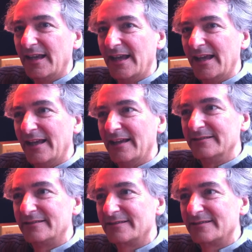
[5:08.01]

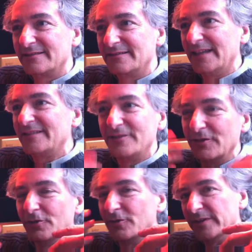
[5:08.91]
and it's
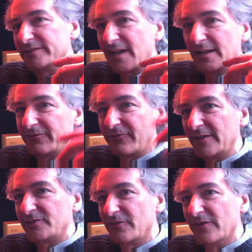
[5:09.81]
new, it's kind of
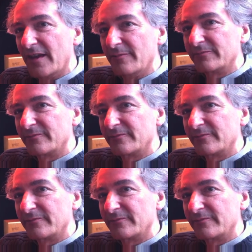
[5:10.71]
fresh for them.